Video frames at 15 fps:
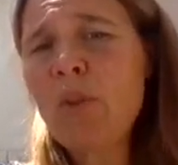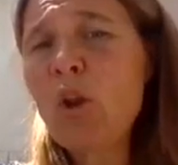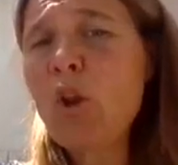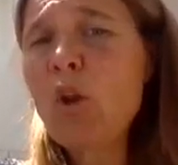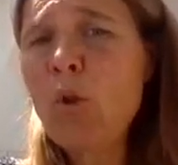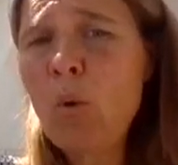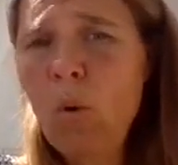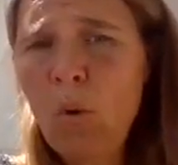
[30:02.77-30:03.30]
the
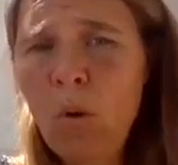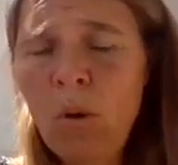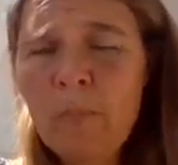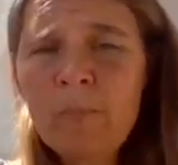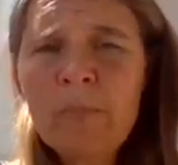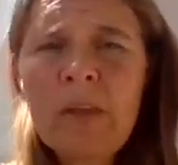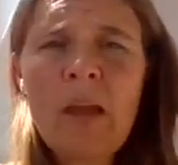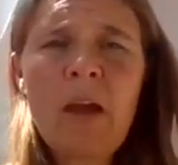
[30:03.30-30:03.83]
law
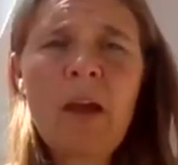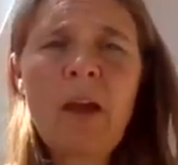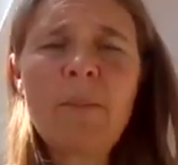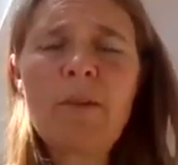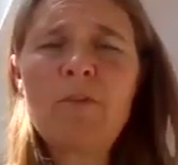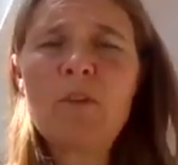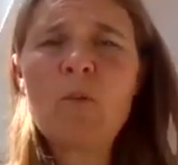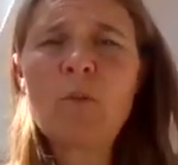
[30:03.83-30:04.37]

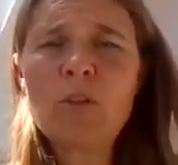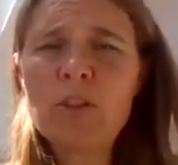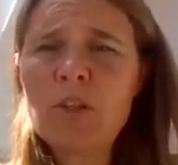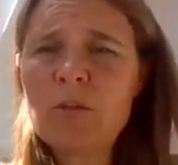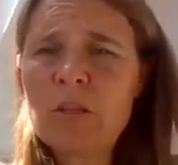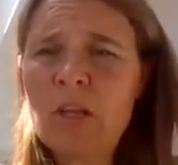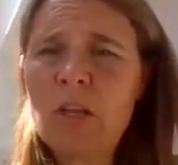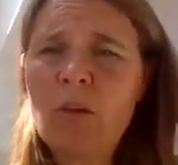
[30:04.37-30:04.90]
if you want to
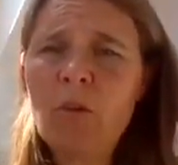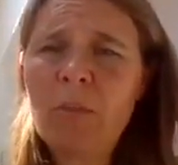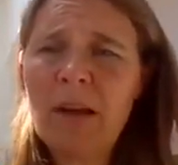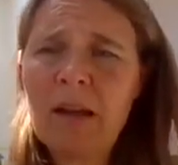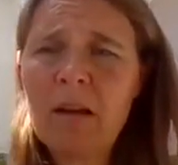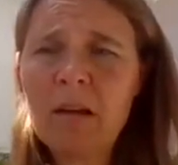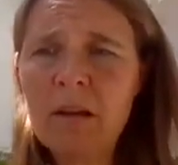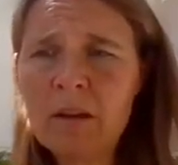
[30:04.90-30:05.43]
use it in your
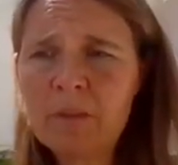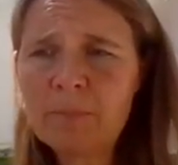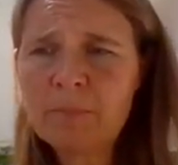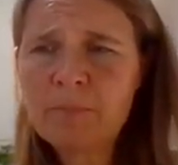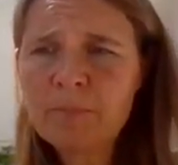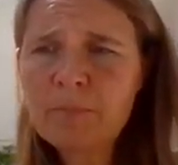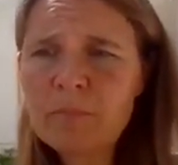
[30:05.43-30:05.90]
back garden.